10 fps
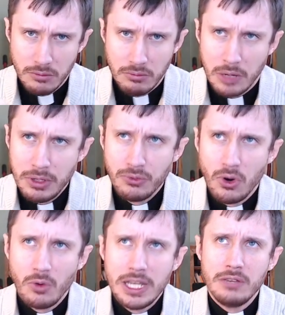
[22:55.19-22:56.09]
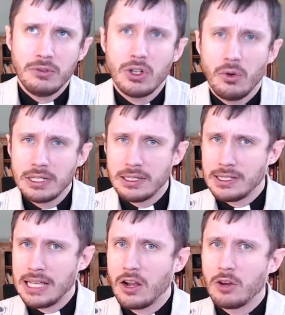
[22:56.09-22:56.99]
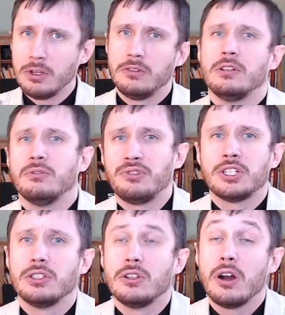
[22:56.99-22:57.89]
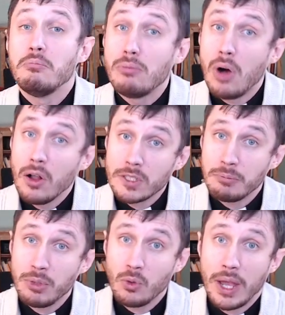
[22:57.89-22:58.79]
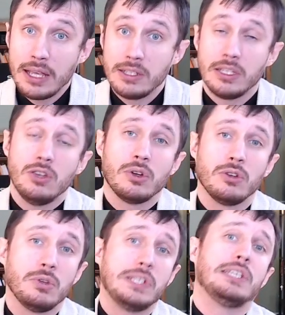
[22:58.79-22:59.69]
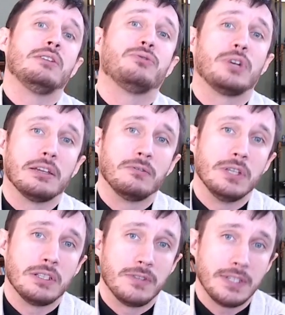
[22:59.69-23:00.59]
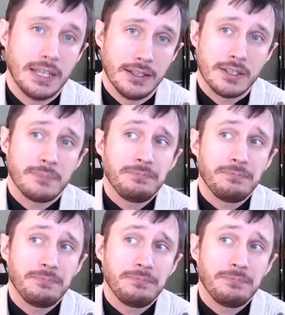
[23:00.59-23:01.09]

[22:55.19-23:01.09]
But before we even go into the sacrament of confession, there are multiple ways that you can receive forgiveness of sins.